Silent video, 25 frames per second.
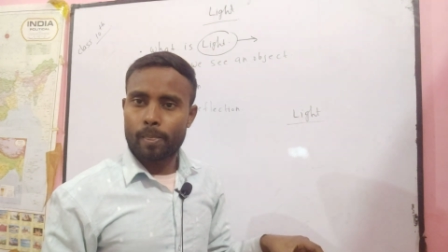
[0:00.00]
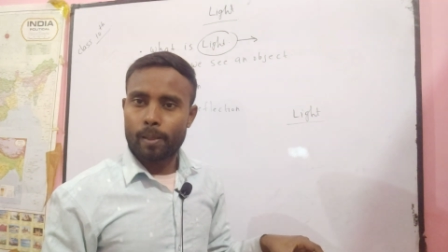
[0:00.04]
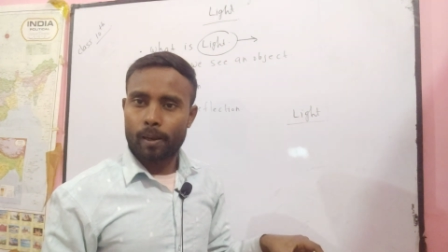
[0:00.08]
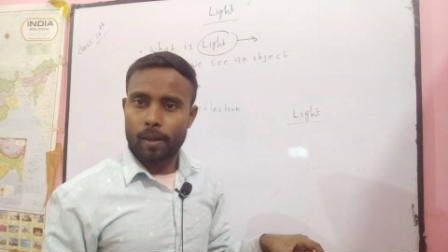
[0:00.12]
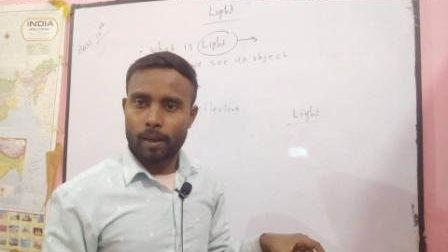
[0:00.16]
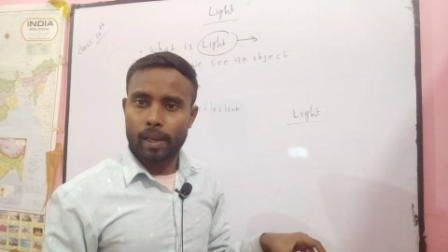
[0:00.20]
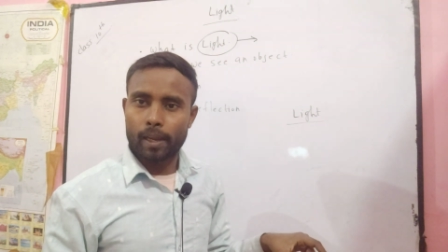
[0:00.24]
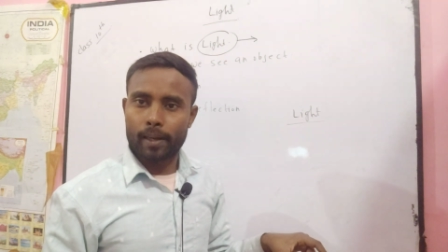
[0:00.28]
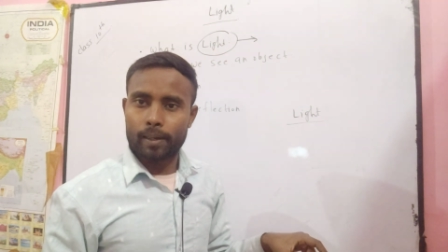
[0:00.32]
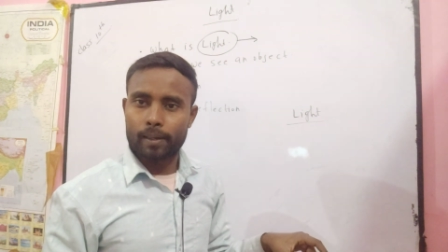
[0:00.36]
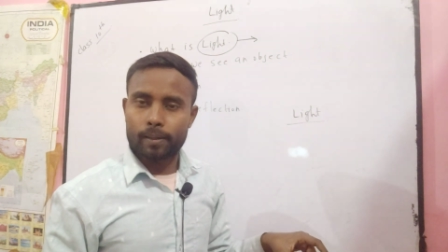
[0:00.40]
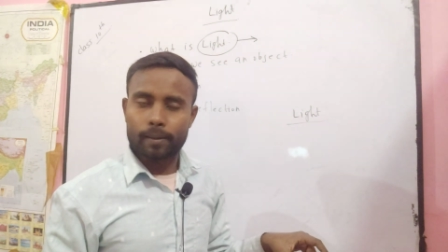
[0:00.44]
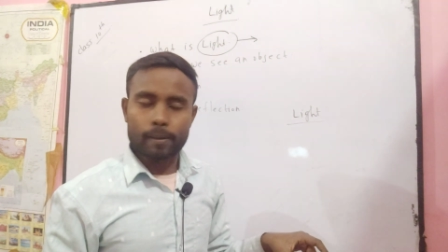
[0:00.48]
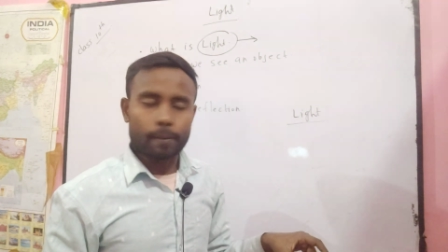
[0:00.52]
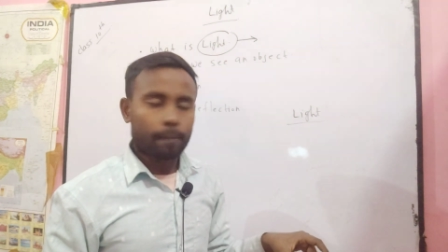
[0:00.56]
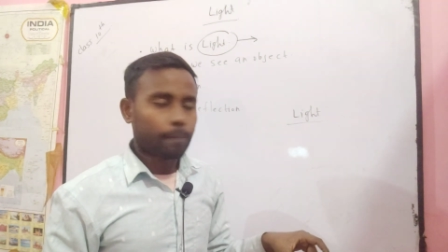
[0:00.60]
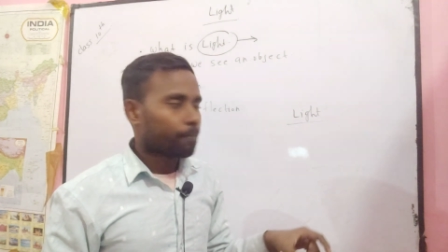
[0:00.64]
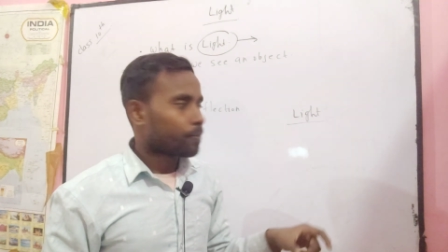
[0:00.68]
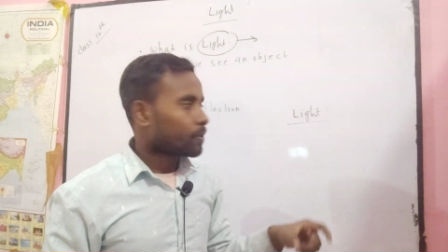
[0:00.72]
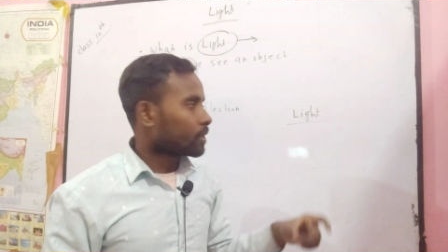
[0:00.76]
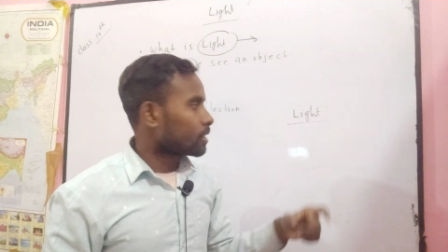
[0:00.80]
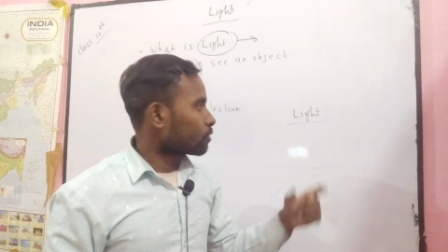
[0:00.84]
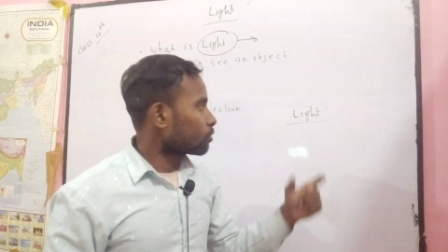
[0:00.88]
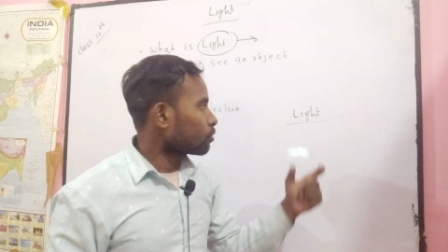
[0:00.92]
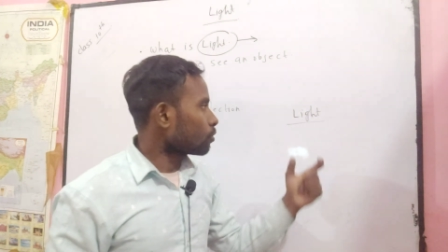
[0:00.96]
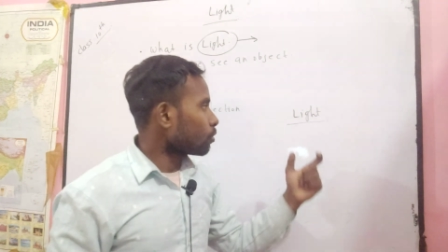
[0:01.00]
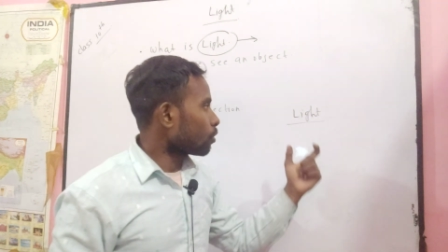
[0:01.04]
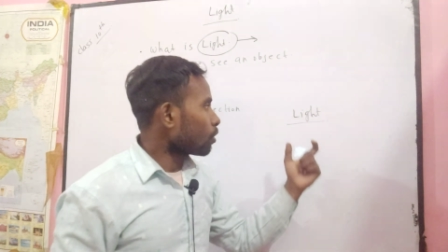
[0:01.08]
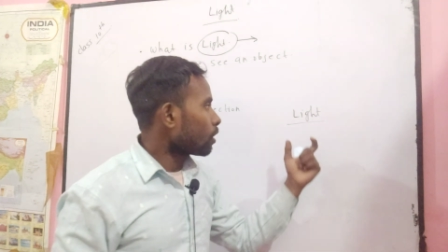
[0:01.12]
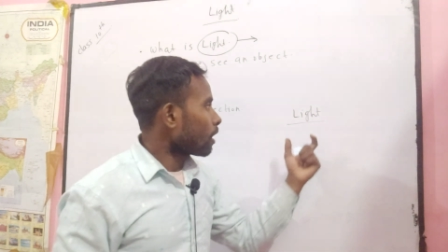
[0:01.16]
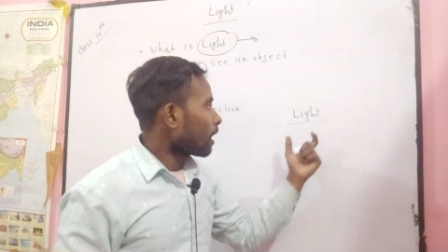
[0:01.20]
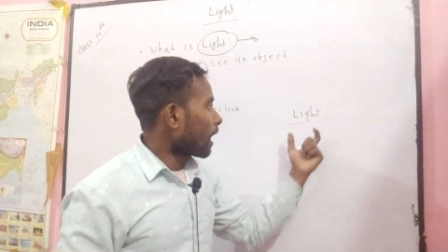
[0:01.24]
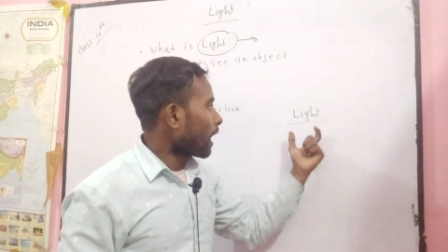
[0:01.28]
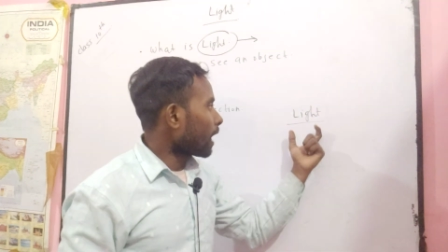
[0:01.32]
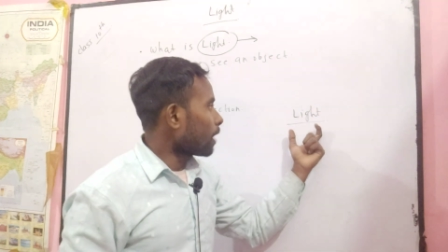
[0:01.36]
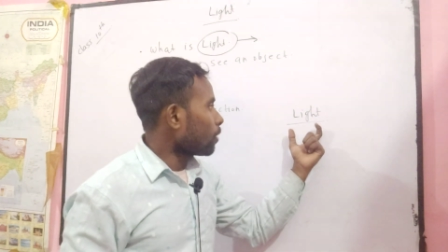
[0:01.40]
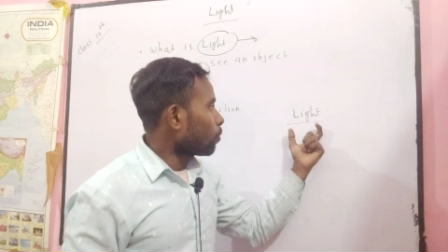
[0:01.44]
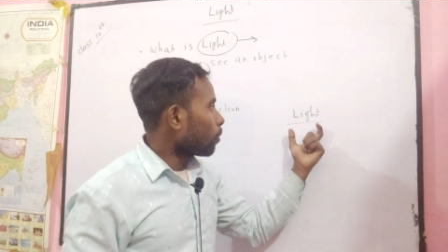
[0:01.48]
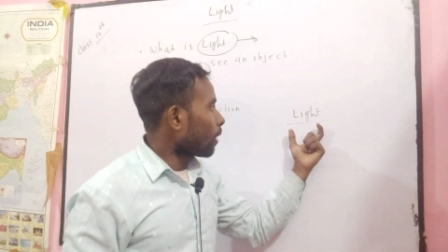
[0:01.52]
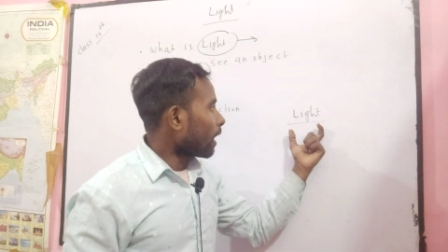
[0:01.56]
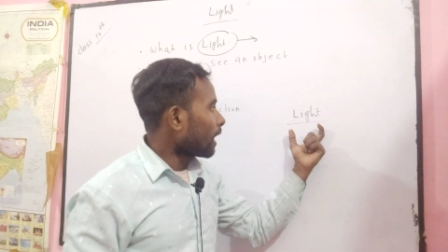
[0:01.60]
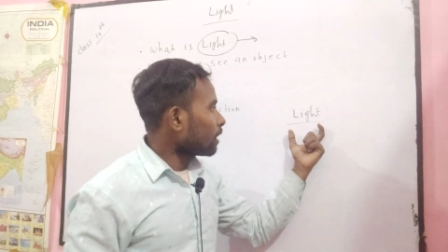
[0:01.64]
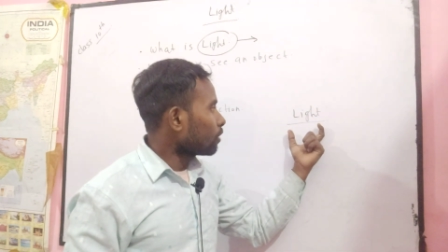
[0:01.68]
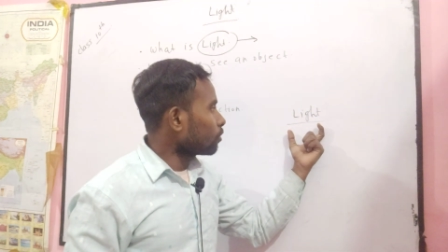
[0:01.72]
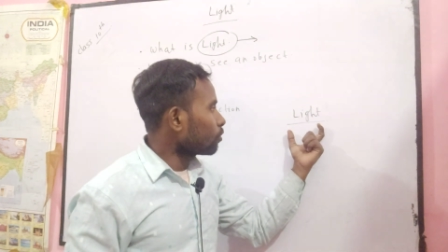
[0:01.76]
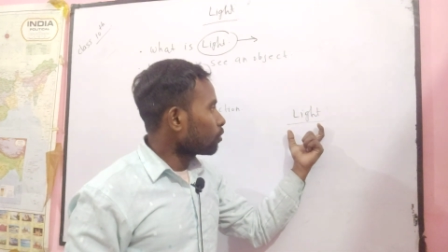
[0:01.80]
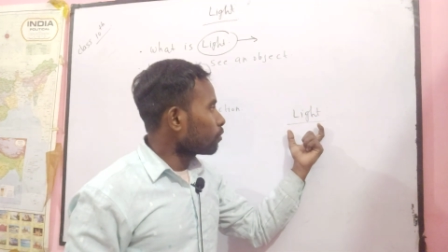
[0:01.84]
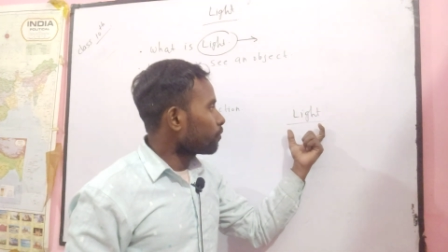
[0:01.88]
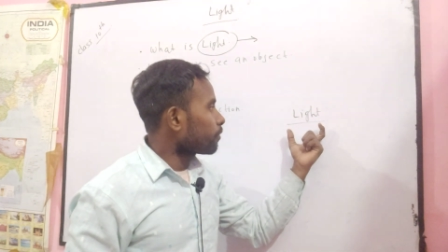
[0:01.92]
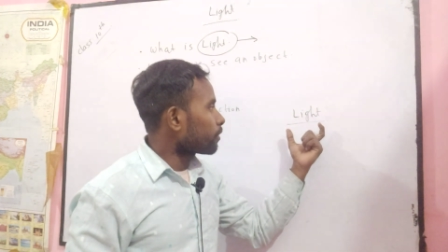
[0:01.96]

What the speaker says: light. So I want to